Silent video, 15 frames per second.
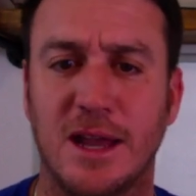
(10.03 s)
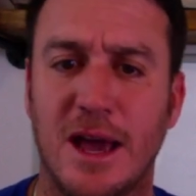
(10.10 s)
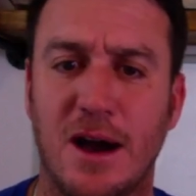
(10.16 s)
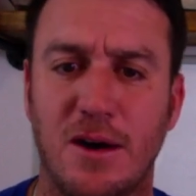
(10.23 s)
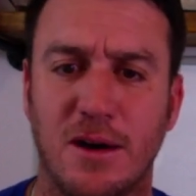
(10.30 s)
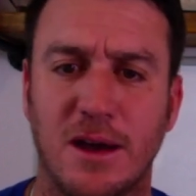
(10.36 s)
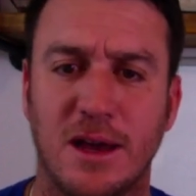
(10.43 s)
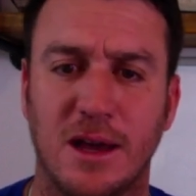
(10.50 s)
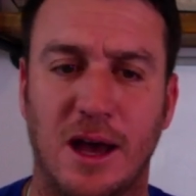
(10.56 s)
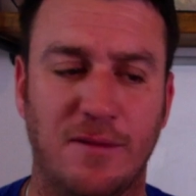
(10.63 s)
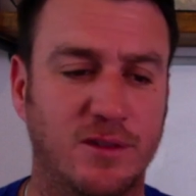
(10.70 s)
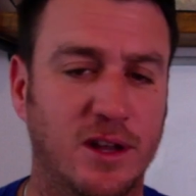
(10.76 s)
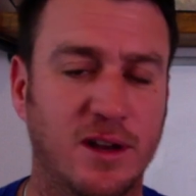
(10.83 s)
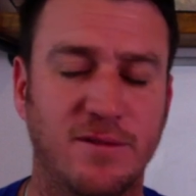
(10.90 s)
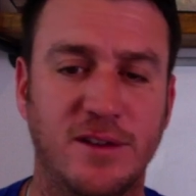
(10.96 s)
Now,
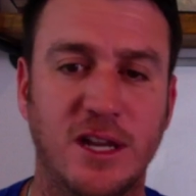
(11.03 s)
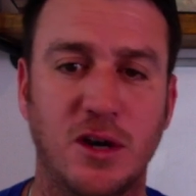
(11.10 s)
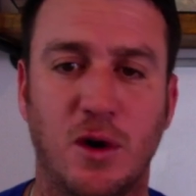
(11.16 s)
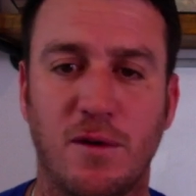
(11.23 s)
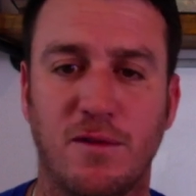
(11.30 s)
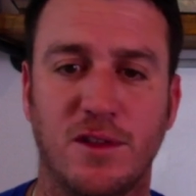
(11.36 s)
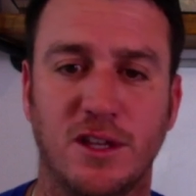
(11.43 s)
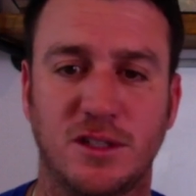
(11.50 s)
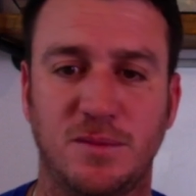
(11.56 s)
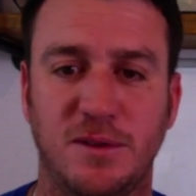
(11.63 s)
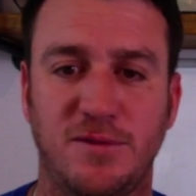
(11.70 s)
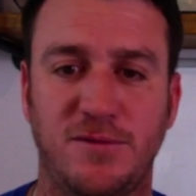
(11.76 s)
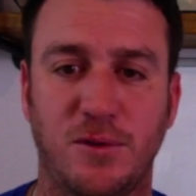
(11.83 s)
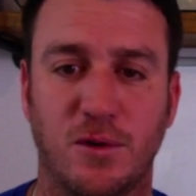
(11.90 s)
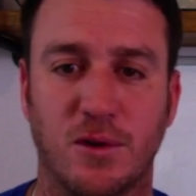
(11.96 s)
I've done a video over this
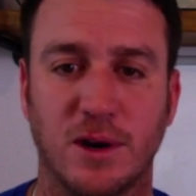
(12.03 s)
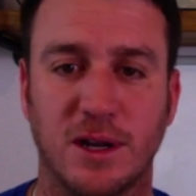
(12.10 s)
before,